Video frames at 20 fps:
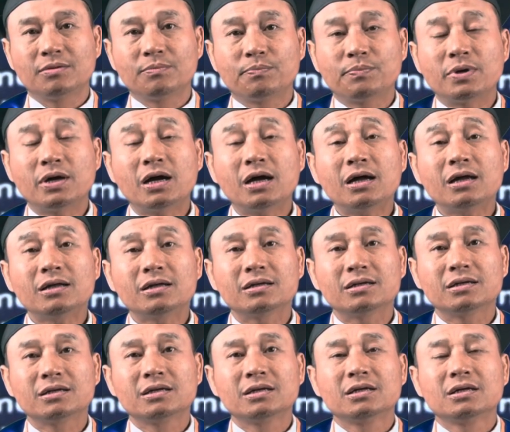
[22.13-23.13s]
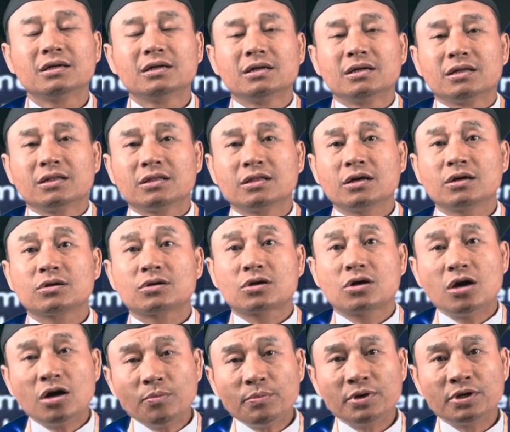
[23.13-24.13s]
But the
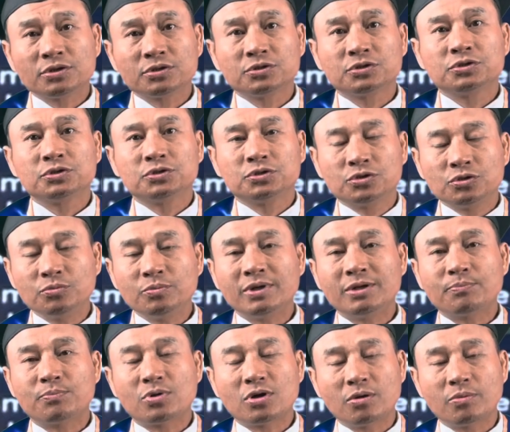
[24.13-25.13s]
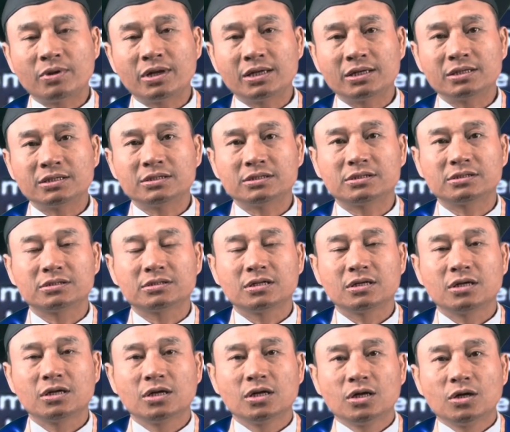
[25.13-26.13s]
common human problem is
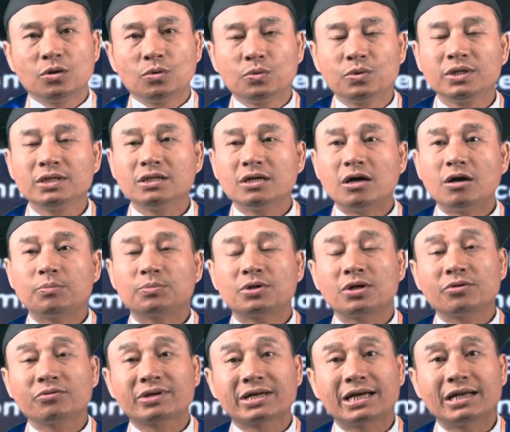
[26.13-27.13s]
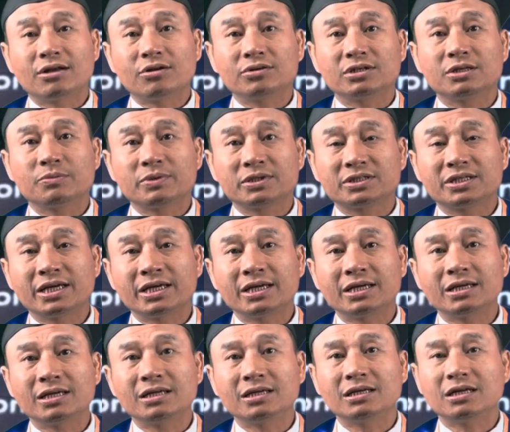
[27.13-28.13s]
we often cannot even
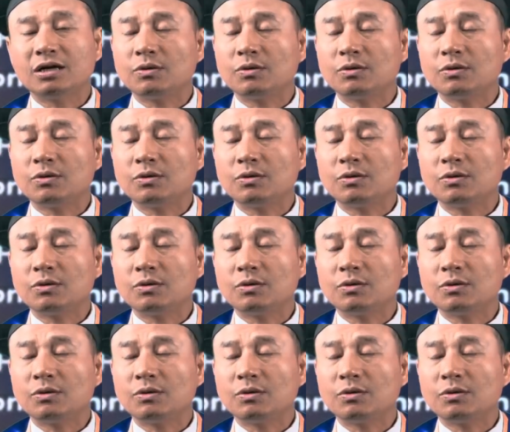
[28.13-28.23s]
change